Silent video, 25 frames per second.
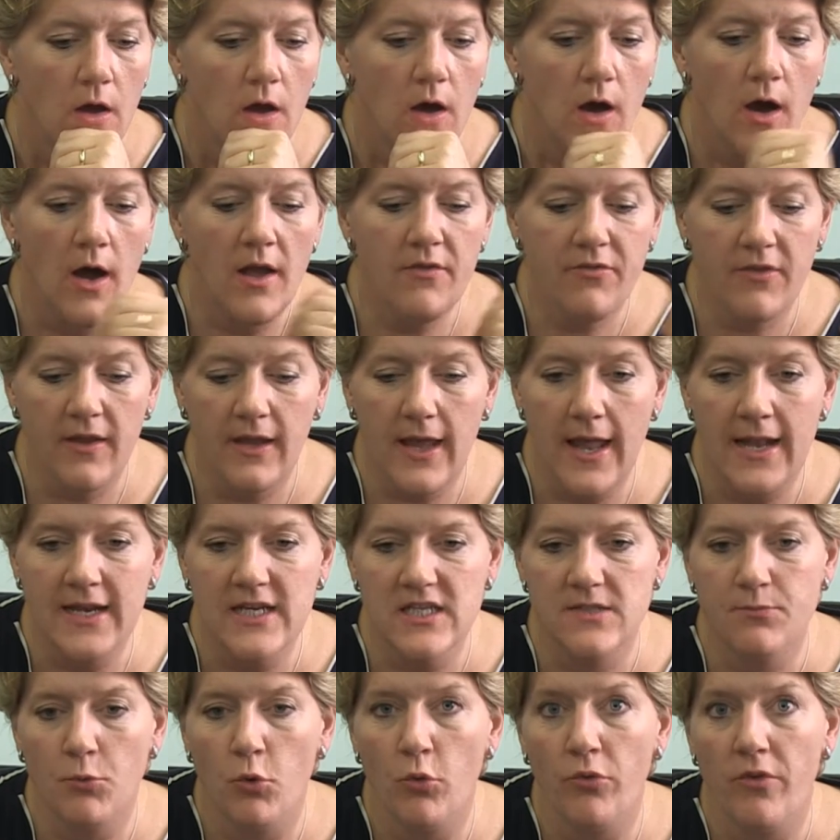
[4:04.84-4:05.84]
I think any
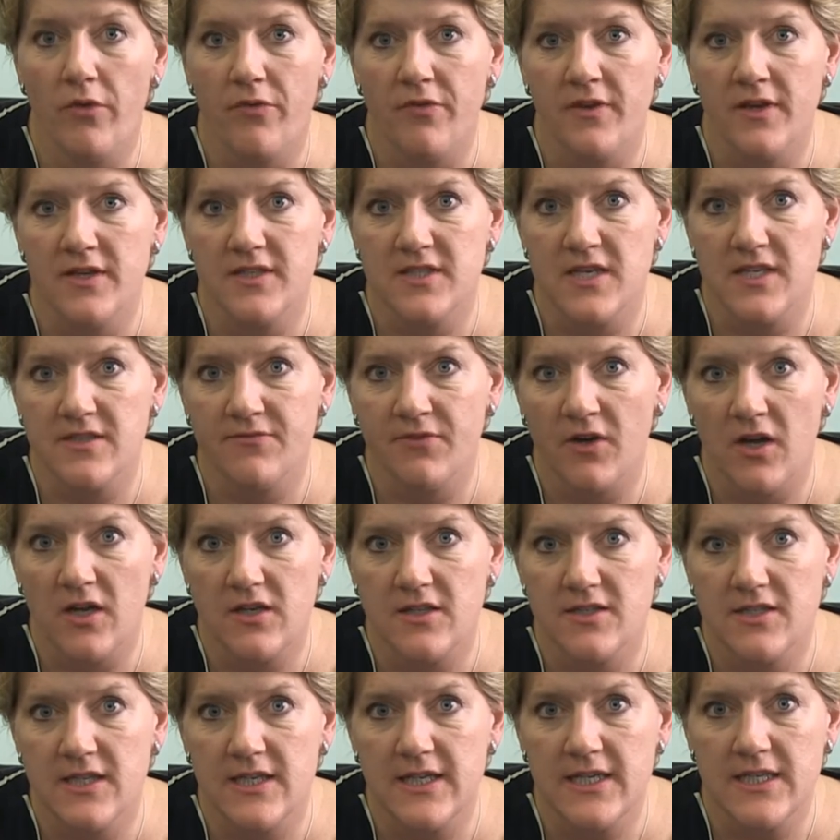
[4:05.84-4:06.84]
sport that thinks it's fine
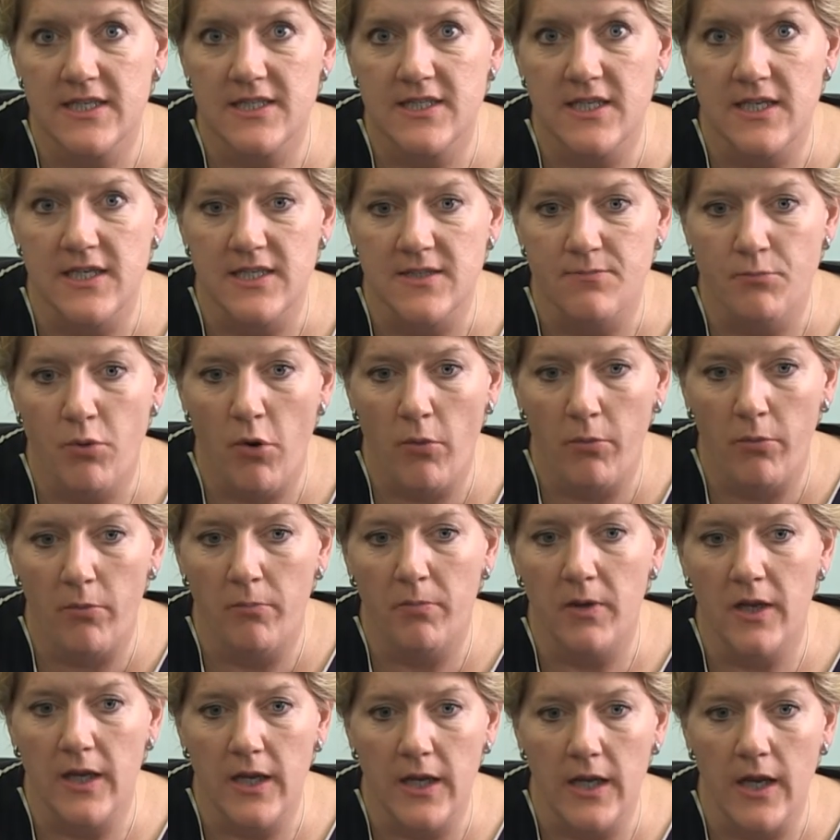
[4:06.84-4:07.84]
as it is
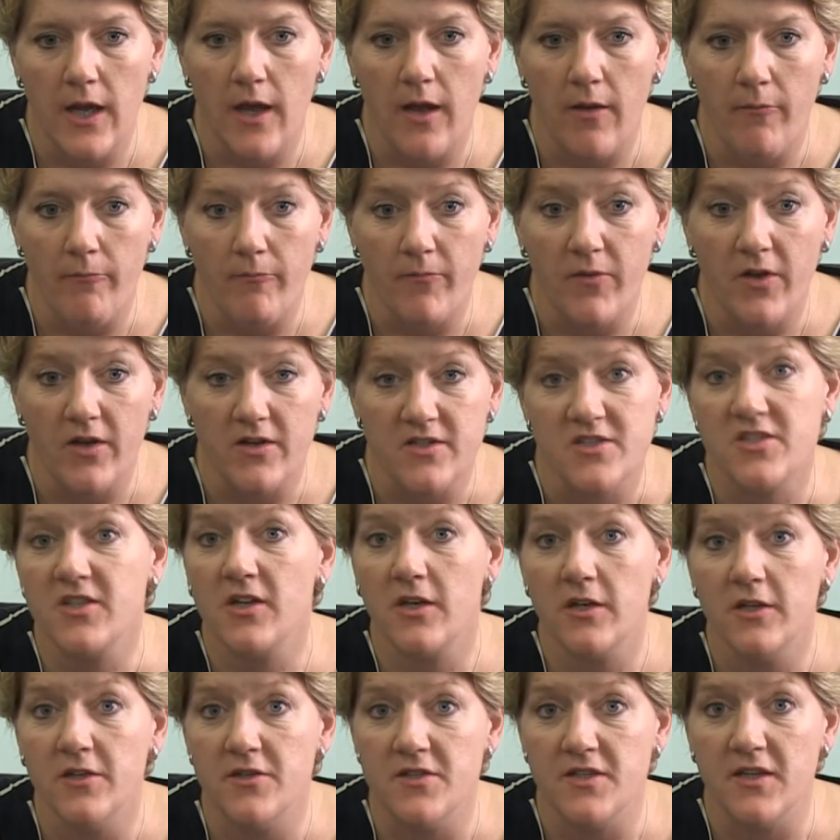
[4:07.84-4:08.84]
probably going to
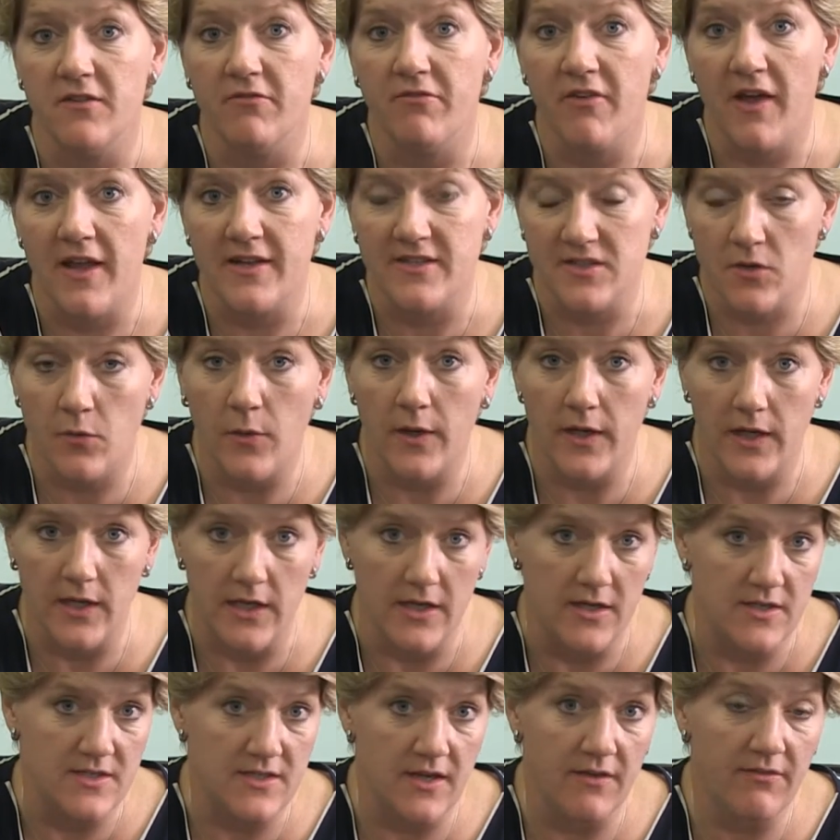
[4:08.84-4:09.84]
start losing fans
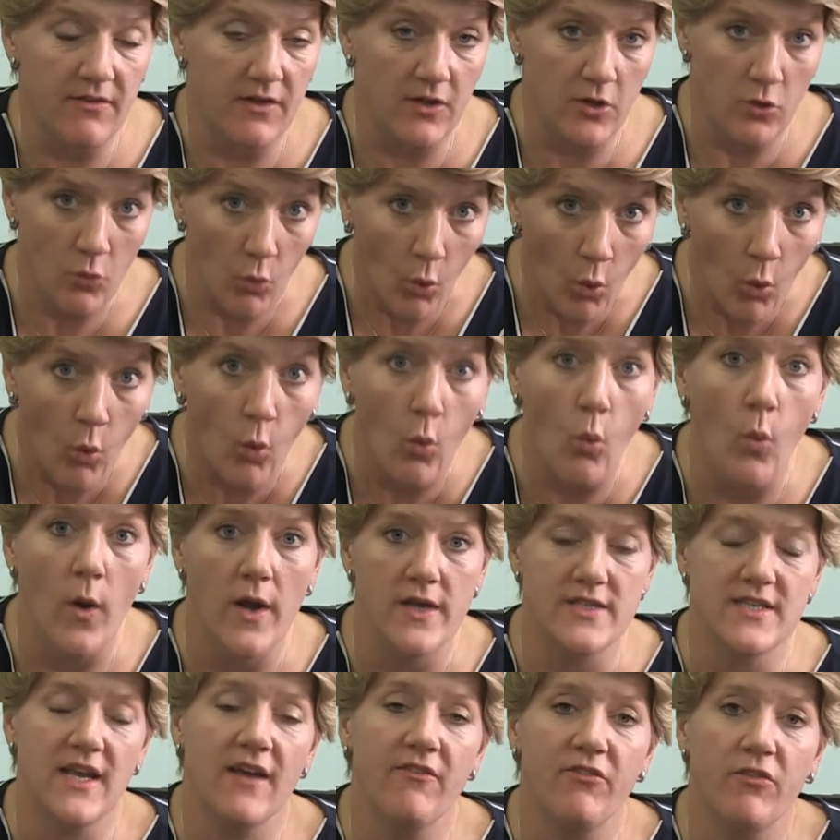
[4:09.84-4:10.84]
quickly, because I think you
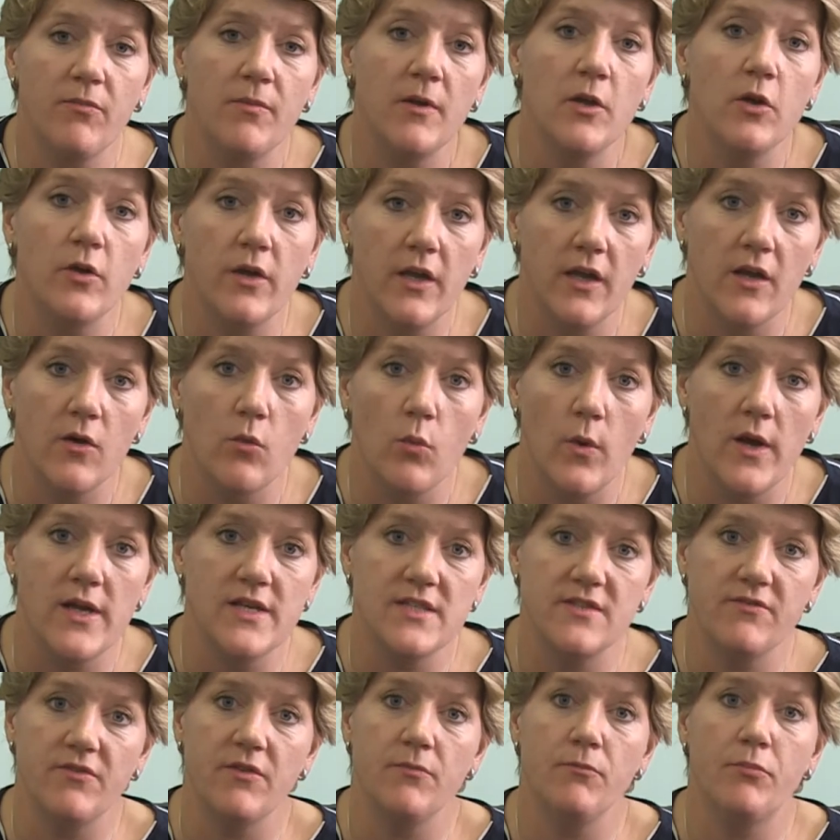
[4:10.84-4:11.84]
always have to be looking at
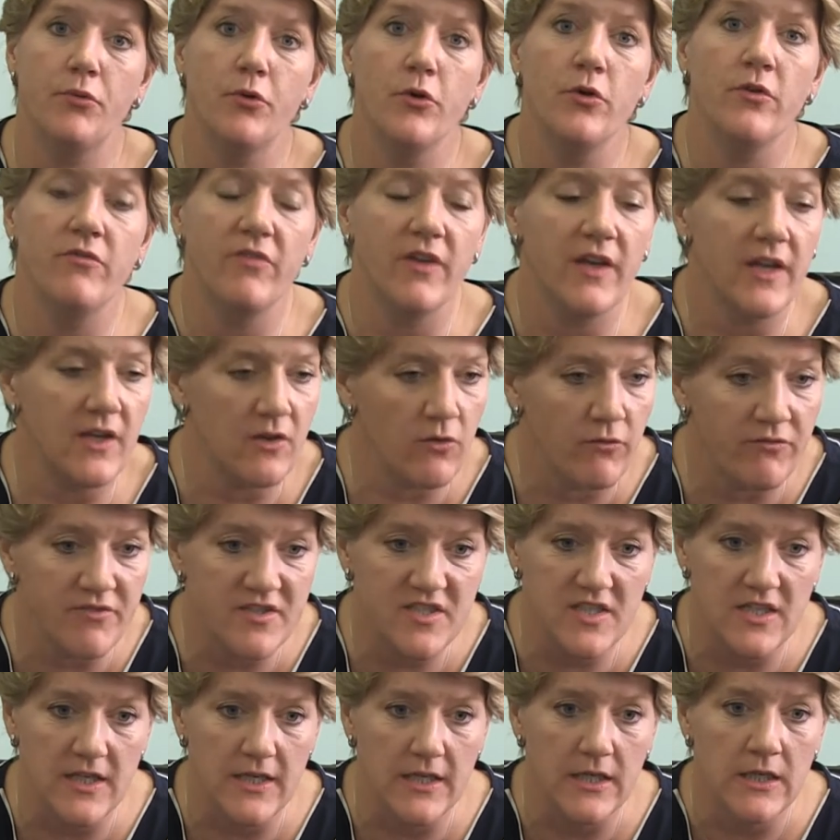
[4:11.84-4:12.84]
ways of improving, and
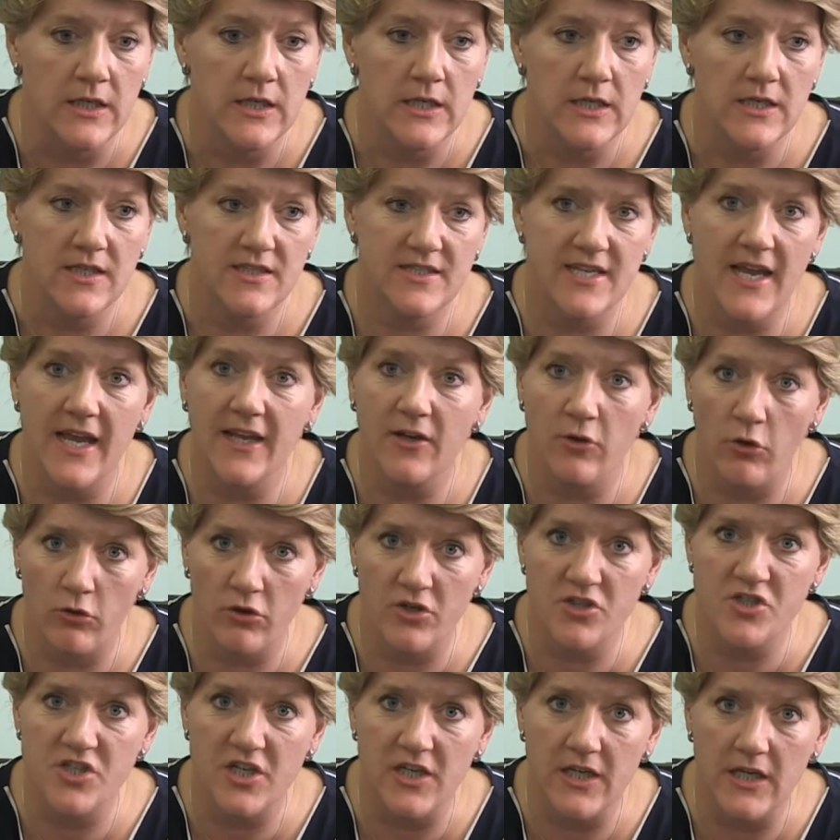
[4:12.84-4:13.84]
obviously
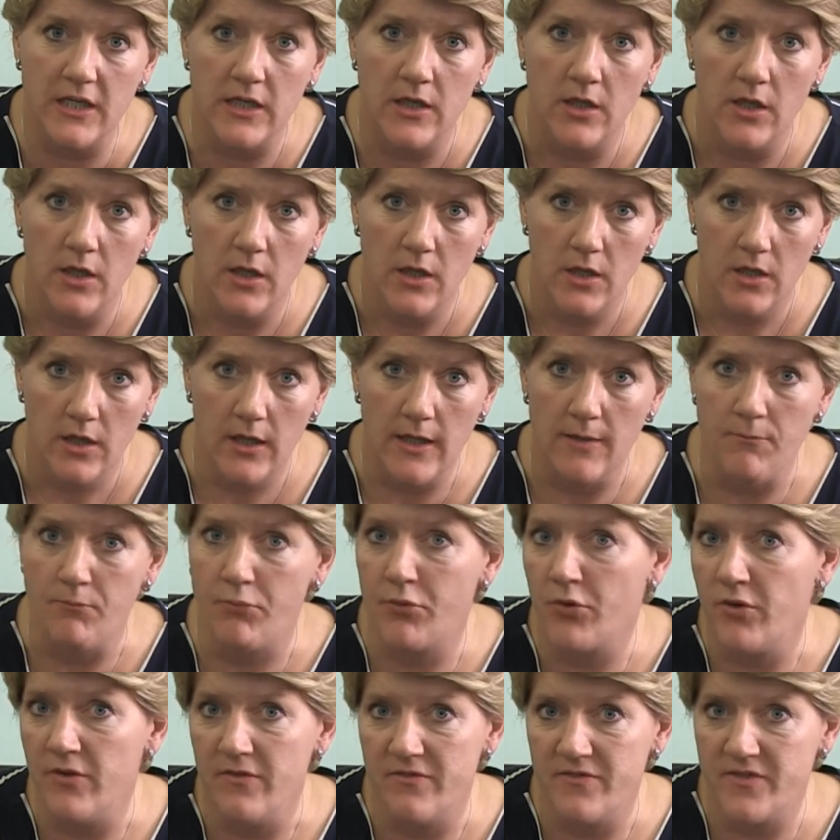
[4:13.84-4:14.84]
technology
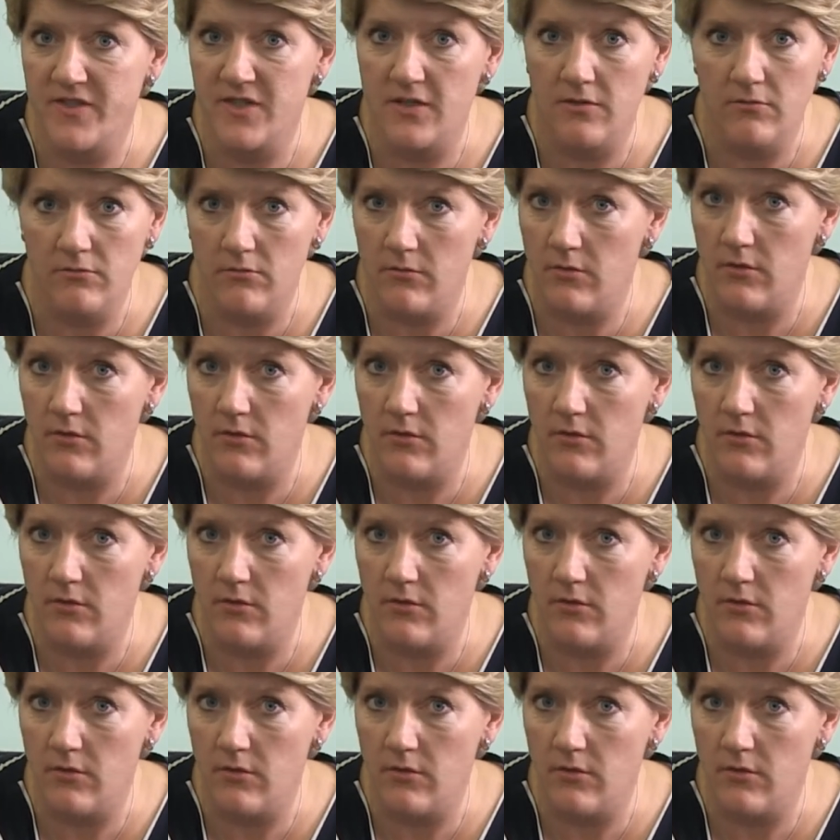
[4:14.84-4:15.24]
improves,